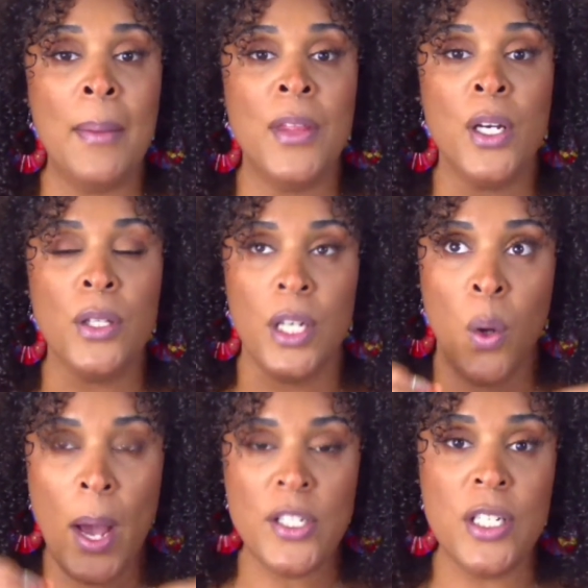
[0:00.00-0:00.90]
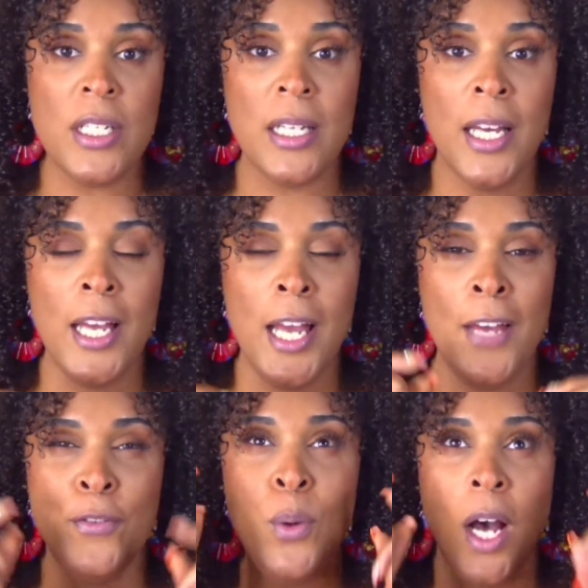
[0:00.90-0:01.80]
The question is,
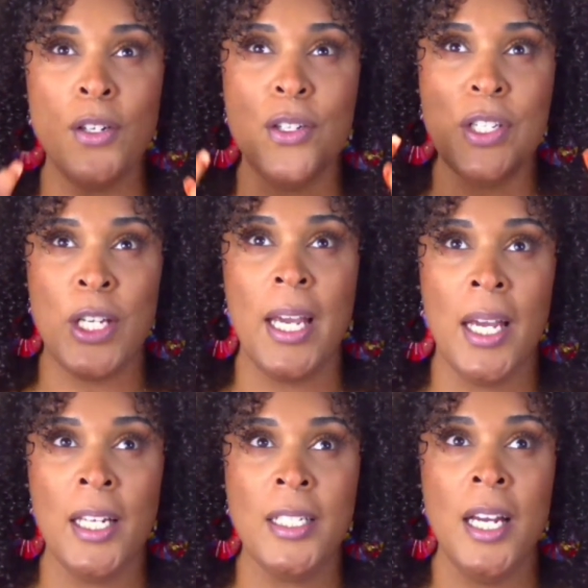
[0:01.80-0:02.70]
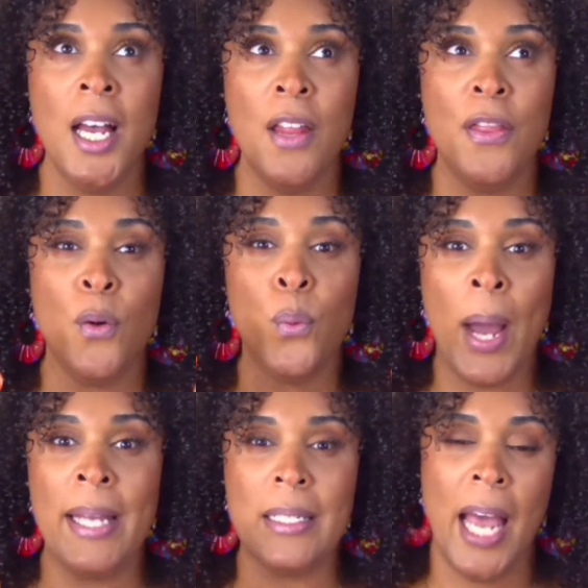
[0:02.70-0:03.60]
if you understand the
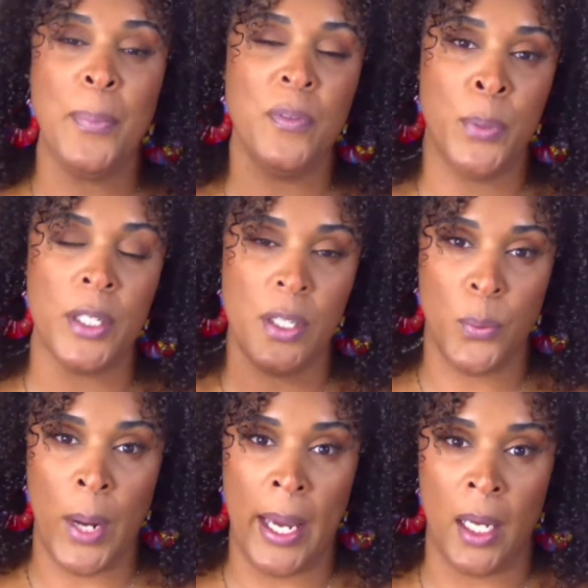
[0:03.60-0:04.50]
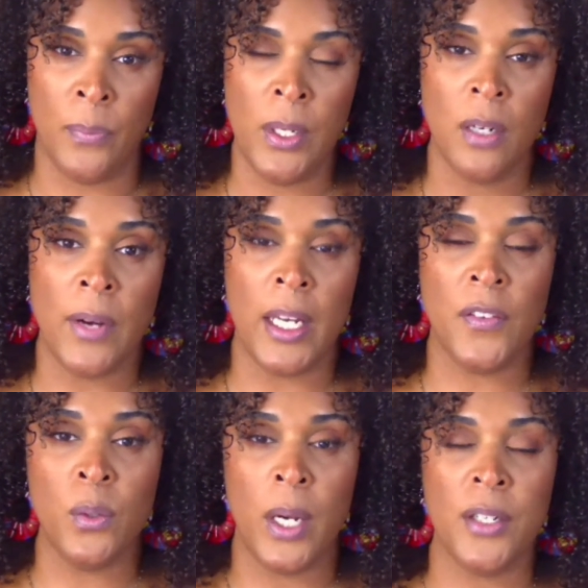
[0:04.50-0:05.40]
right type of book to write, right?
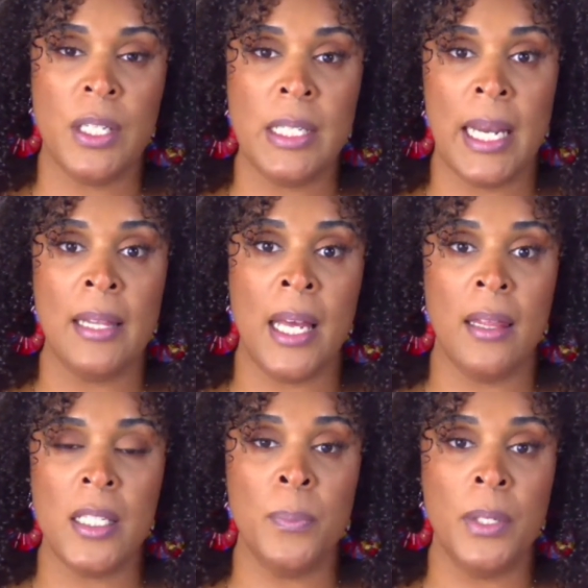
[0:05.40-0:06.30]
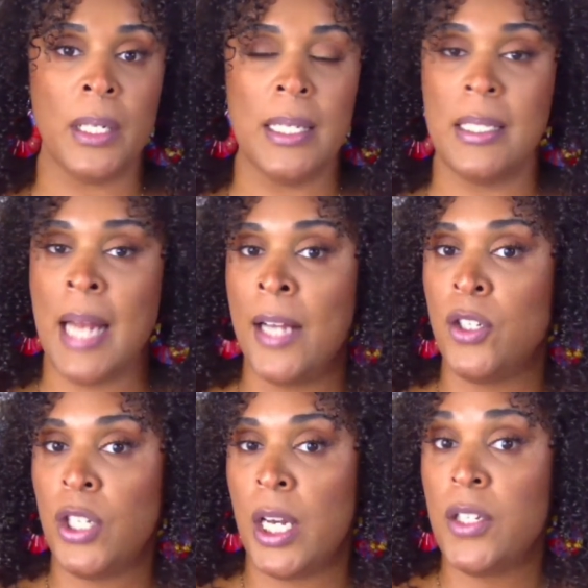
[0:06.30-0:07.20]
If you understand that this book is
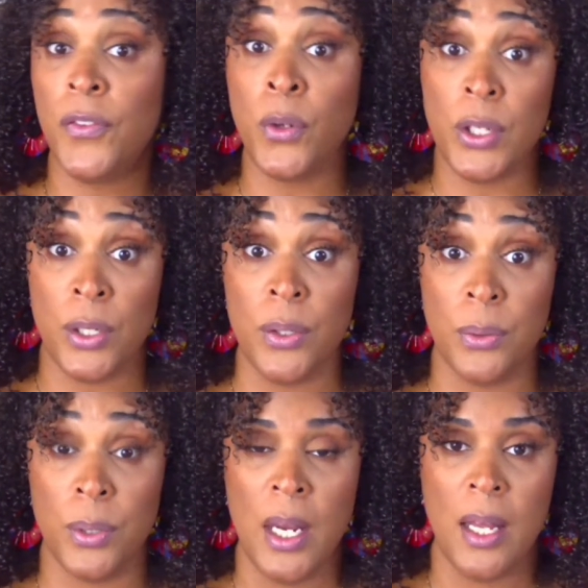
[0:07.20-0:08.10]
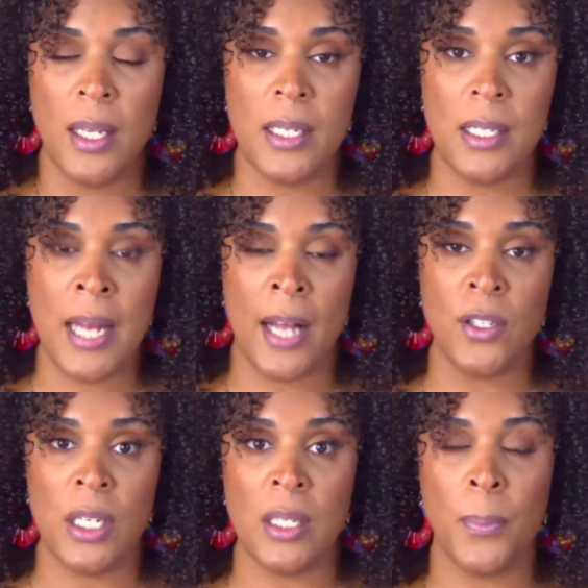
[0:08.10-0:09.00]
not just for you, this is not
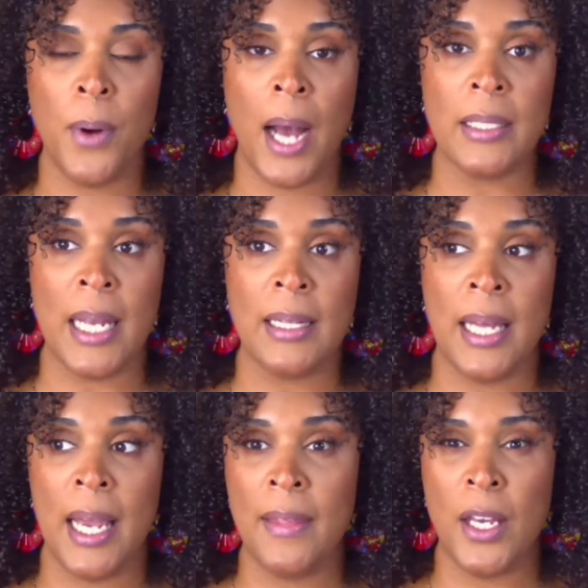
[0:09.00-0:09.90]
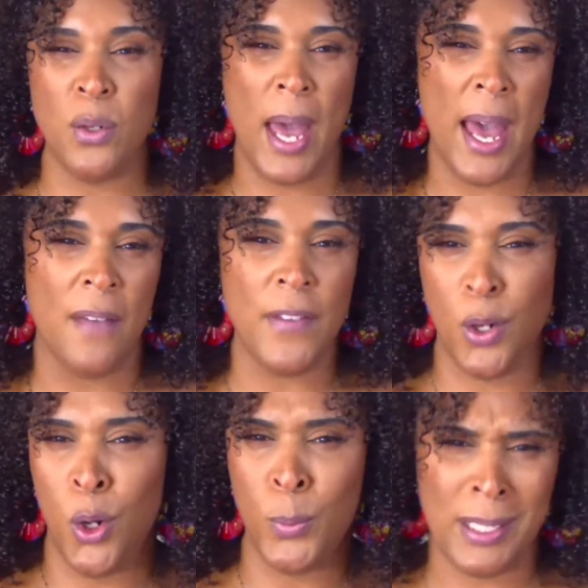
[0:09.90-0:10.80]
just a product at the end that you have
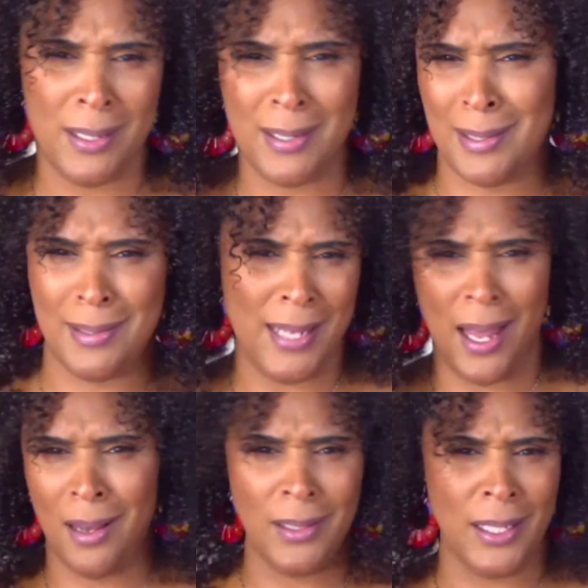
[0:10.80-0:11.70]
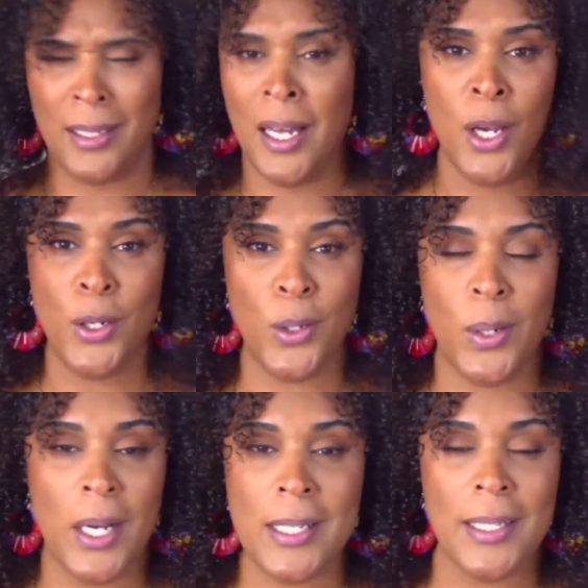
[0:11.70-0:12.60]
and hope to sell and,
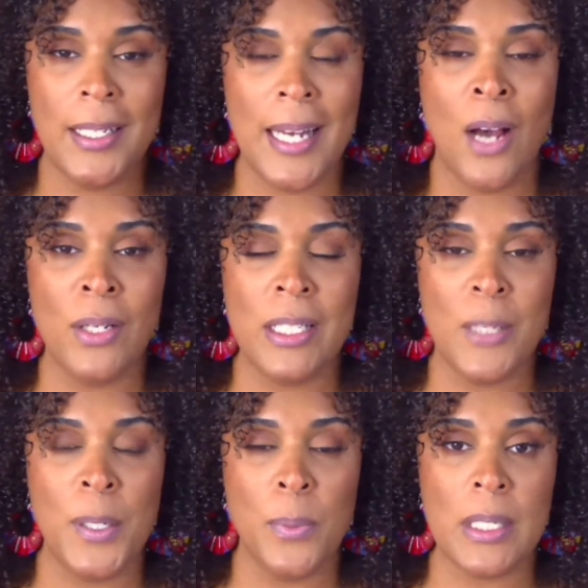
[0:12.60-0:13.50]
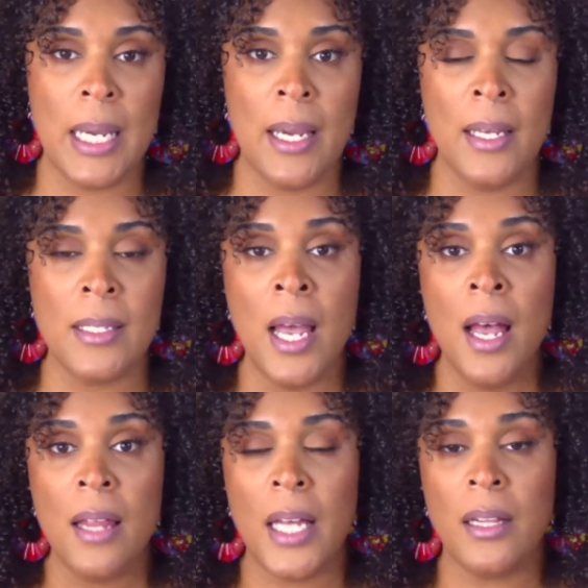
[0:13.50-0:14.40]
hustle and get out into people's hands,
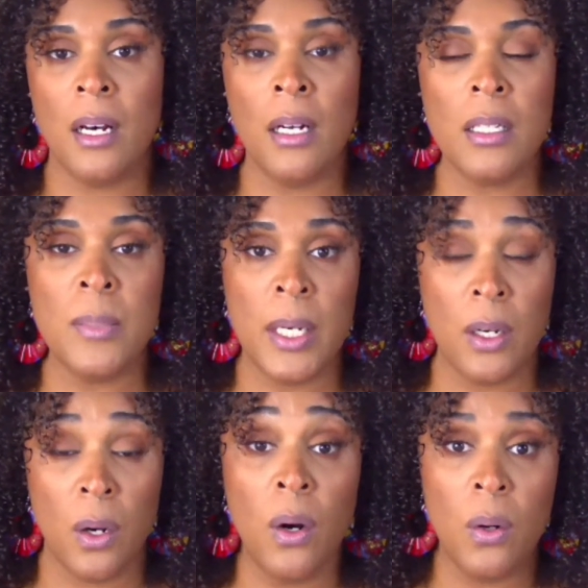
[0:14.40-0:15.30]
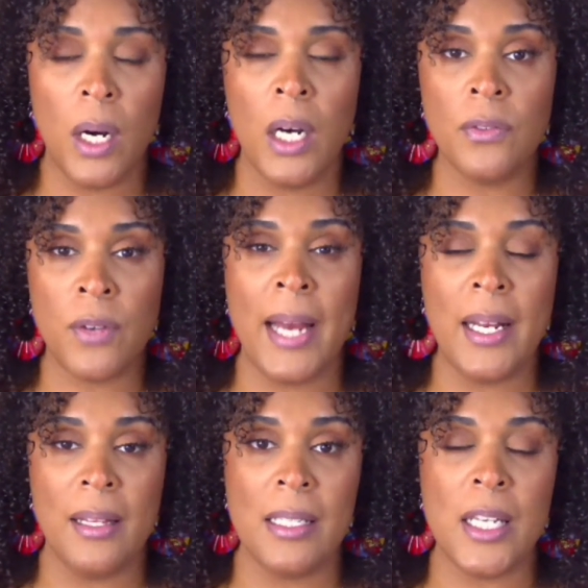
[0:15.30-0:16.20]
that the ultimate goal of
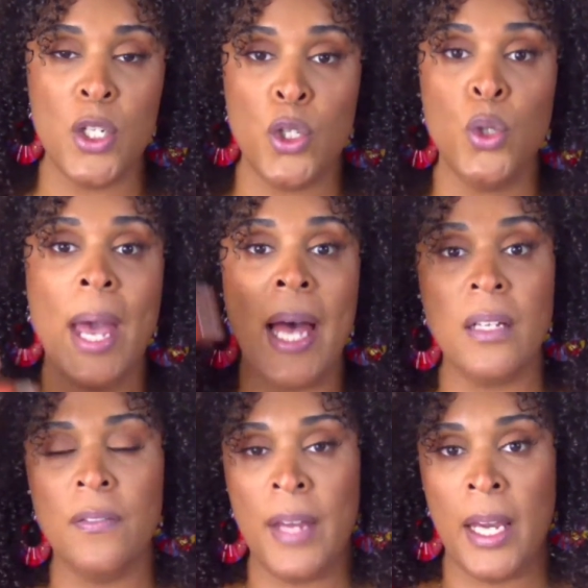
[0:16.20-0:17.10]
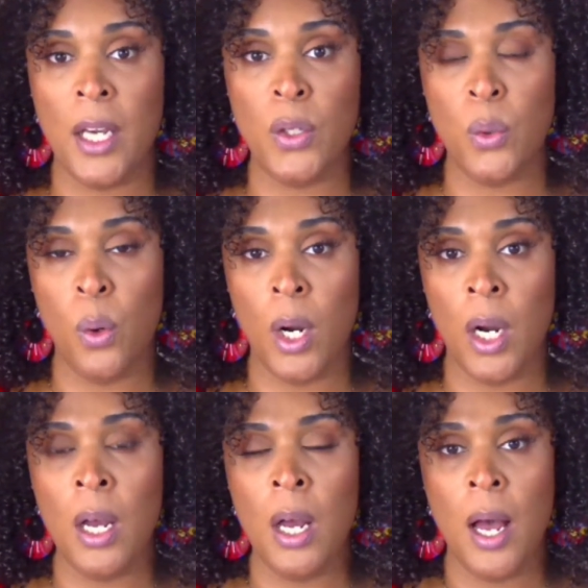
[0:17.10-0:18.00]
writing this is to elevate
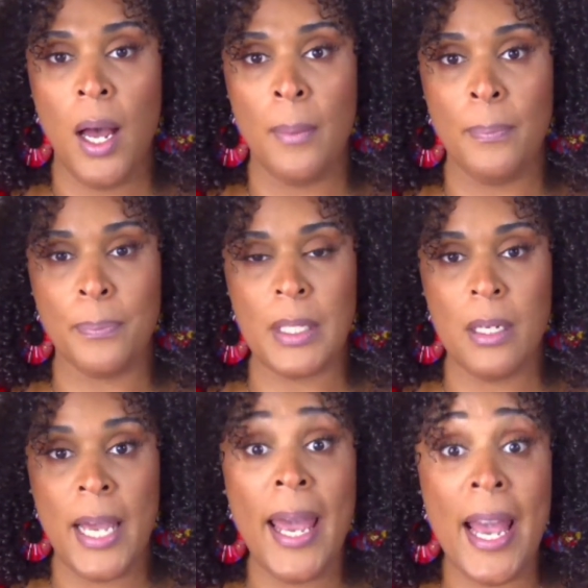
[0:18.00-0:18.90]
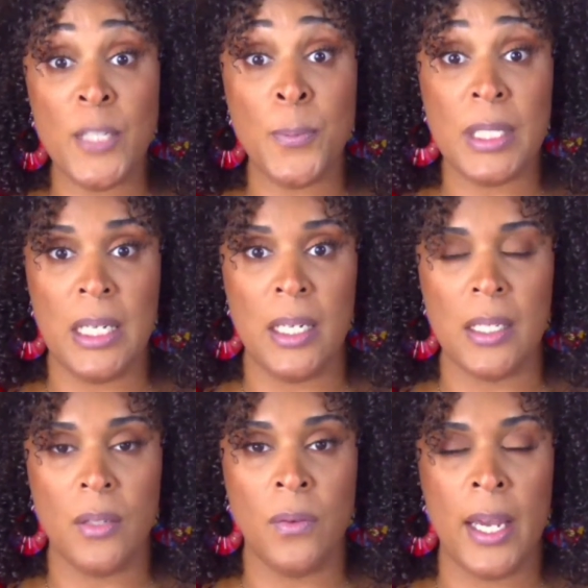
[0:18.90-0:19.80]
your
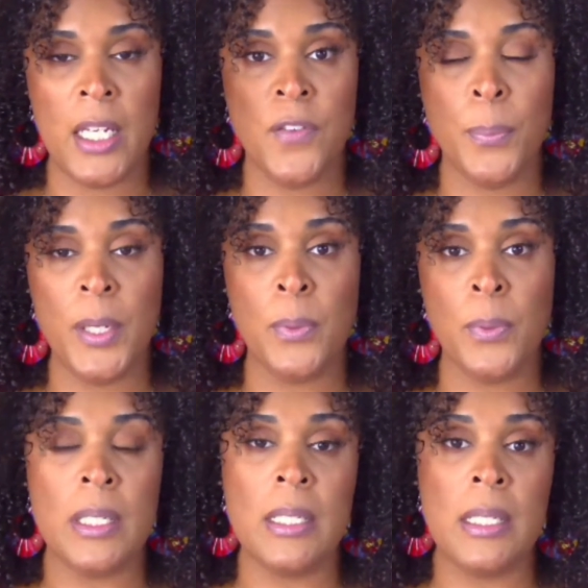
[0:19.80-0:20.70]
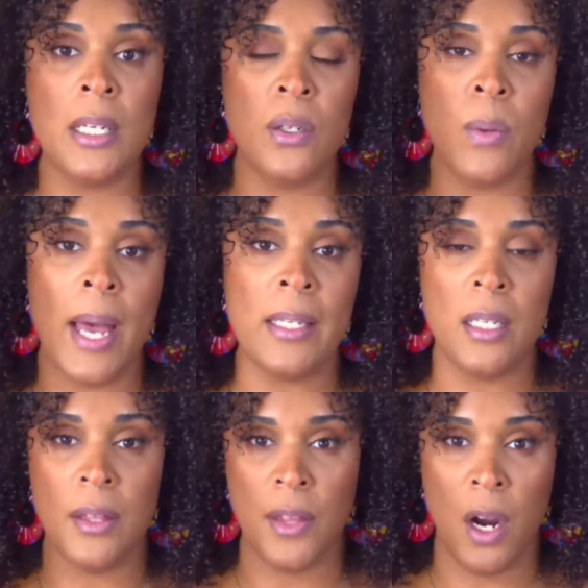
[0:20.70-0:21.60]
expertise, right? Is for people to see you as
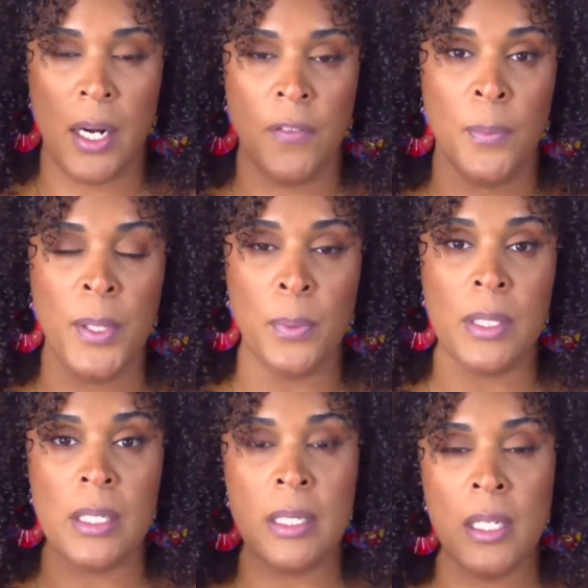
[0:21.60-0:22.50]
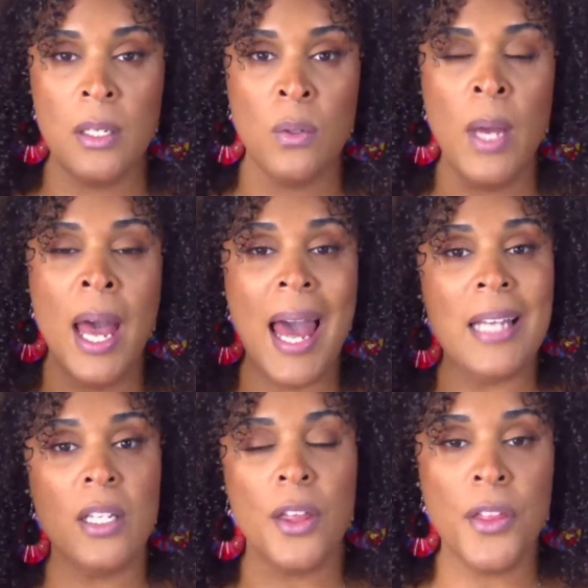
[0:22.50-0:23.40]
the authority, for people to see you
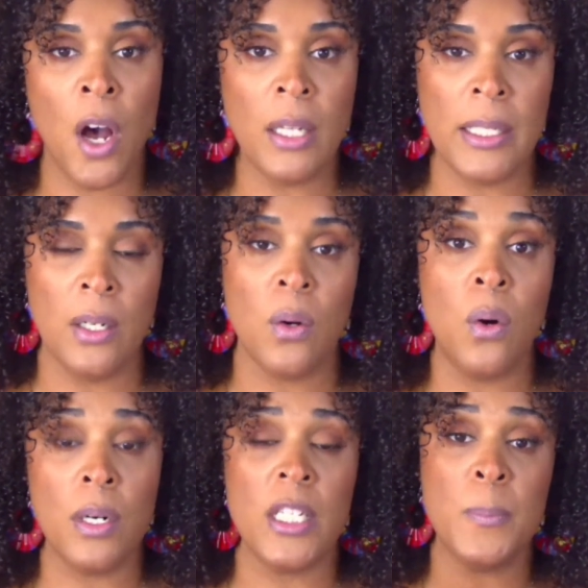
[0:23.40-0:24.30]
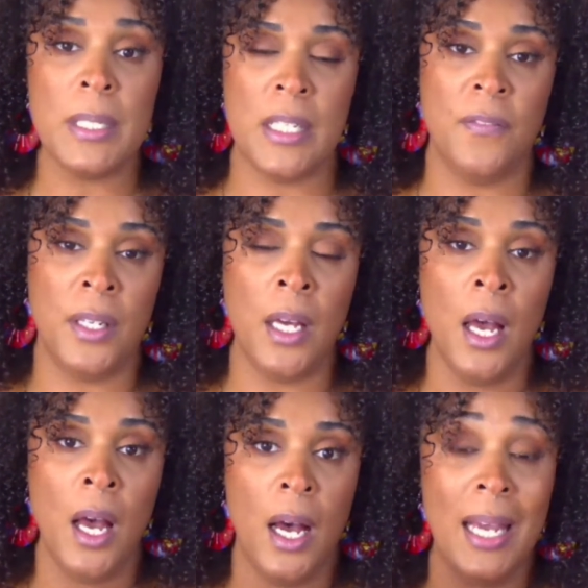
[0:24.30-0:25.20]
as the thought leader on a specific
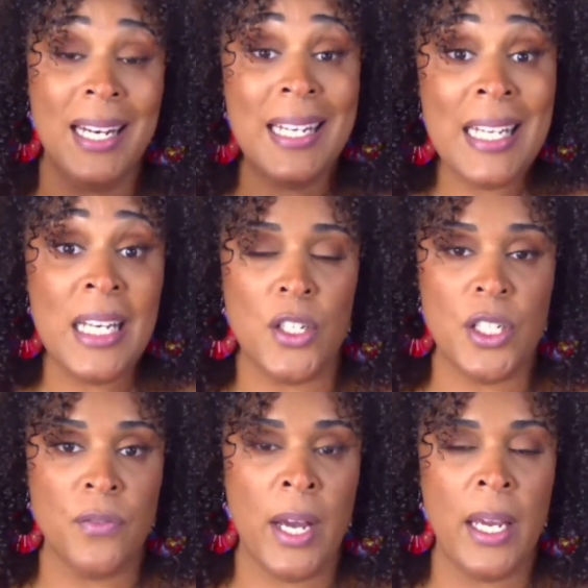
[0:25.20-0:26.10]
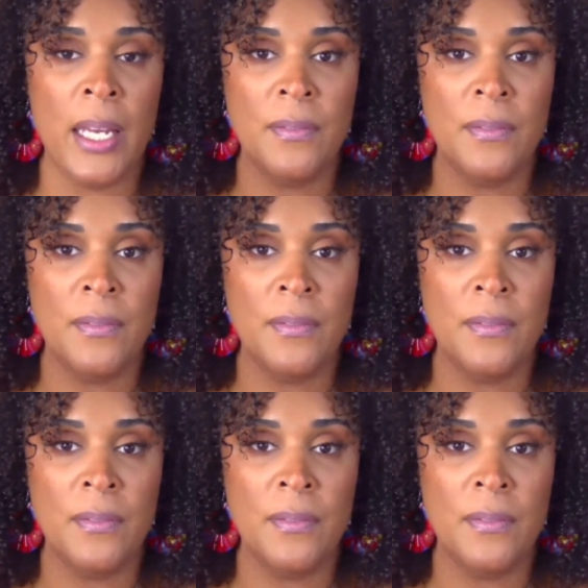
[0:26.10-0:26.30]
in a niche, right?